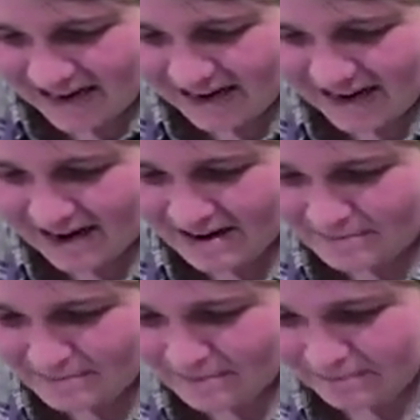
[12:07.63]

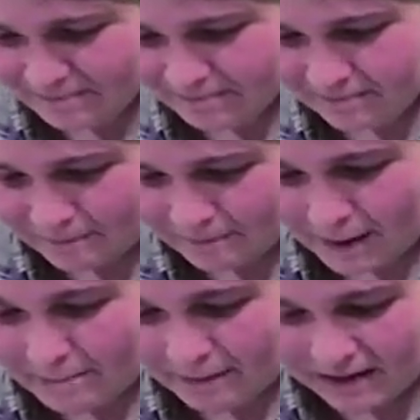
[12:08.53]
Um,
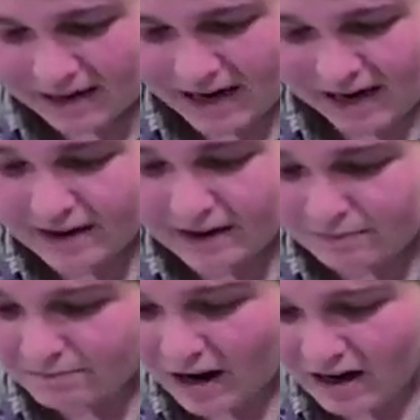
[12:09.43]
but yeah,
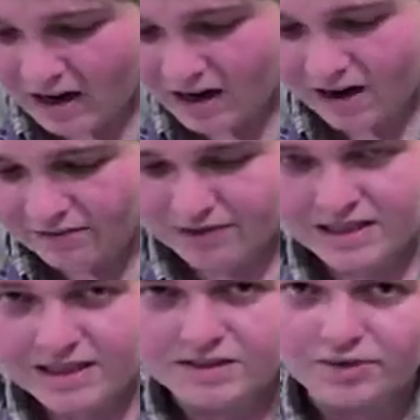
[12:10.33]
I love the
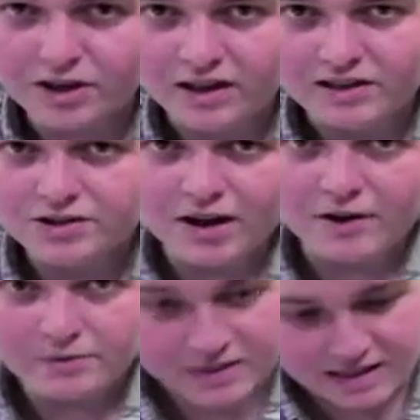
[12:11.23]
taste of garlic, so I
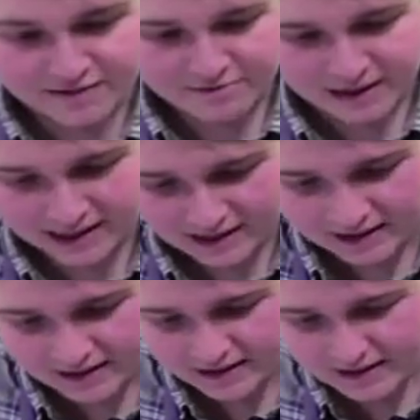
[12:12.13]
always leave mine in.
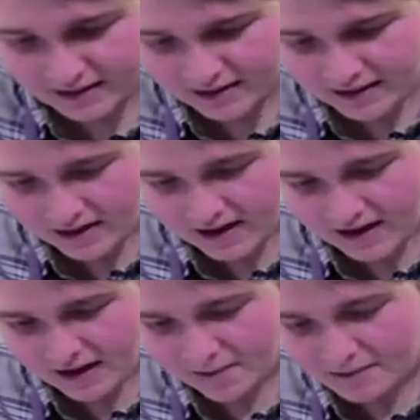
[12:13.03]

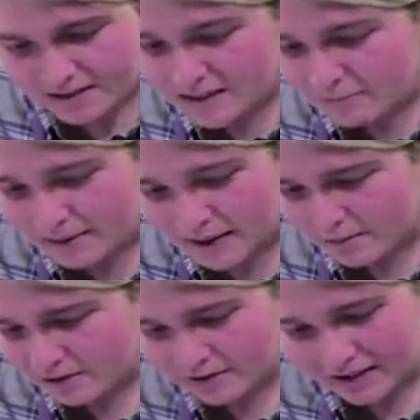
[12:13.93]
But some
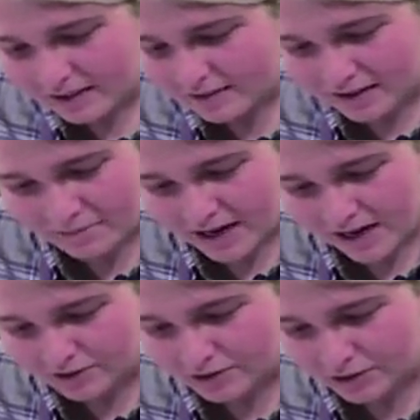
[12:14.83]
people, even in my
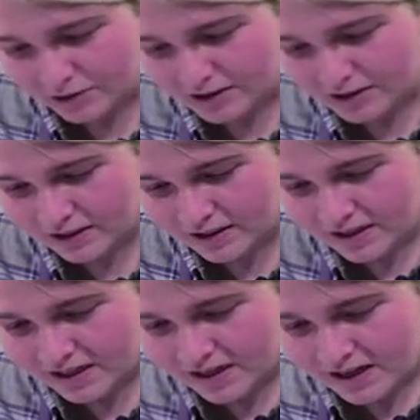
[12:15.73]
household,
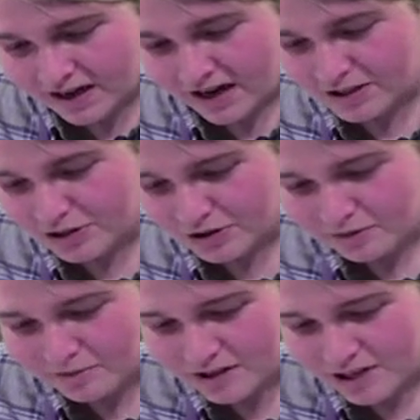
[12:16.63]
don't
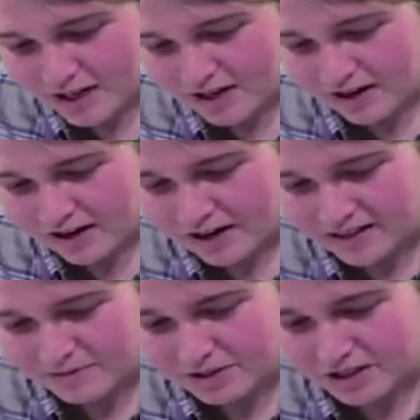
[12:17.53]
appreciate garlic
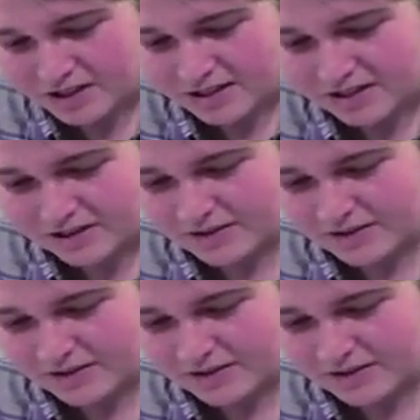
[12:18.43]
as much as I do.